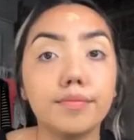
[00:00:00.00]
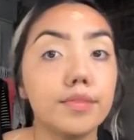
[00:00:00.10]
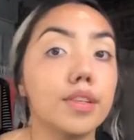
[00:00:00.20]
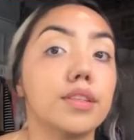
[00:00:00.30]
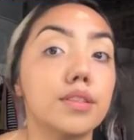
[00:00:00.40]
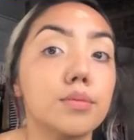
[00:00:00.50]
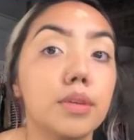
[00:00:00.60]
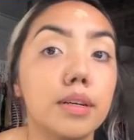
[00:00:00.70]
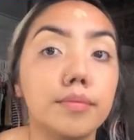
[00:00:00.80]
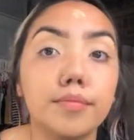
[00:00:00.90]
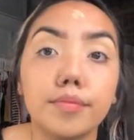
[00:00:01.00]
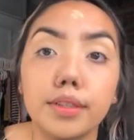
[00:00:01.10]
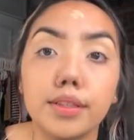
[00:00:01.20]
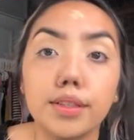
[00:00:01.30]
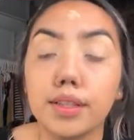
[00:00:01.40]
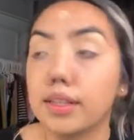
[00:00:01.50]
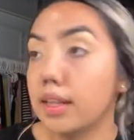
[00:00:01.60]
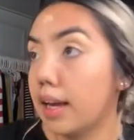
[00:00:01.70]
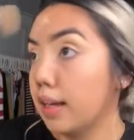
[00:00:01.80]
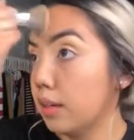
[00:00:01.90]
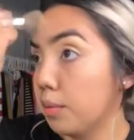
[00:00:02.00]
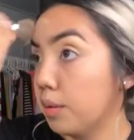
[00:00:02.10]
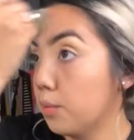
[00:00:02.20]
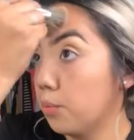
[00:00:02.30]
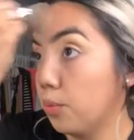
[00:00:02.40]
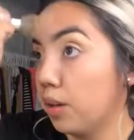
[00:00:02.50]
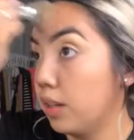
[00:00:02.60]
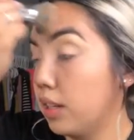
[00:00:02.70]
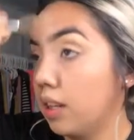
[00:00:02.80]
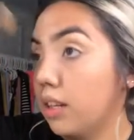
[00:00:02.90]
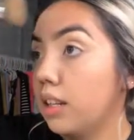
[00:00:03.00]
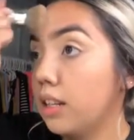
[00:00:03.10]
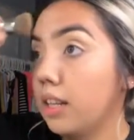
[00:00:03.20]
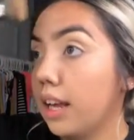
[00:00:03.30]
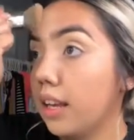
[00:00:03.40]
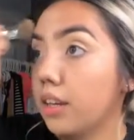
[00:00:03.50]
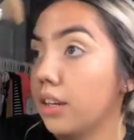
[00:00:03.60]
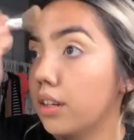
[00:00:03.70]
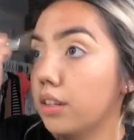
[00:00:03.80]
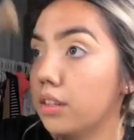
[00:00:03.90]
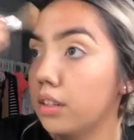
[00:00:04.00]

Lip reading: So this is what it's looking like with one layer.